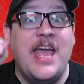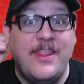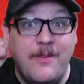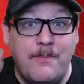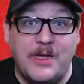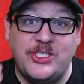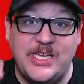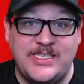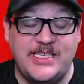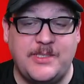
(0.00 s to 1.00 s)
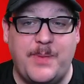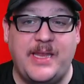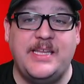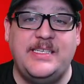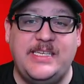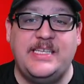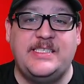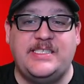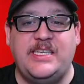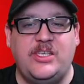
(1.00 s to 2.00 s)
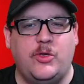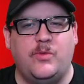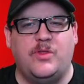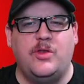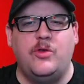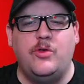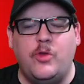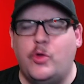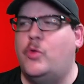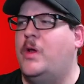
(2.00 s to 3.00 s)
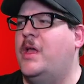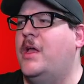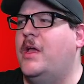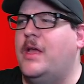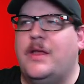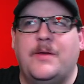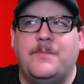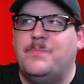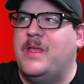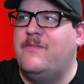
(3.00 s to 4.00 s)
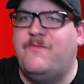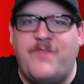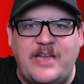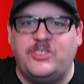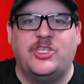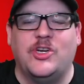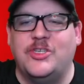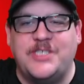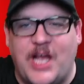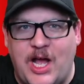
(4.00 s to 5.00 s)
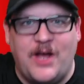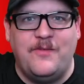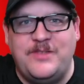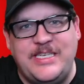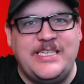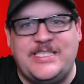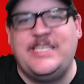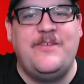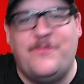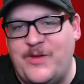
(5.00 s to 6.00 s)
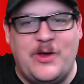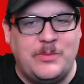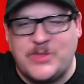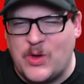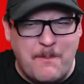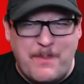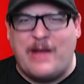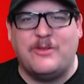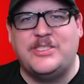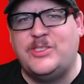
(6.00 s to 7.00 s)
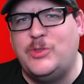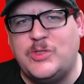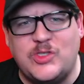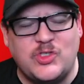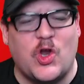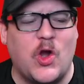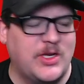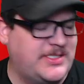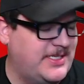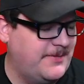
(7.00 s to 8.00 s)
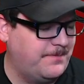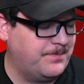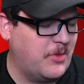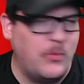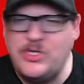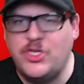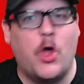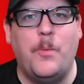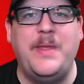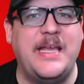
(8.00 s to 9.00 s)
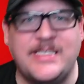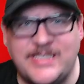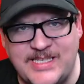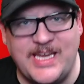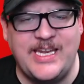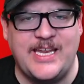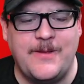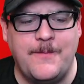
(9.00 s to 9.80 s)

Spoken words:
the much anticipated DCU, the new adventures of DC films are about to start. We should all be excited.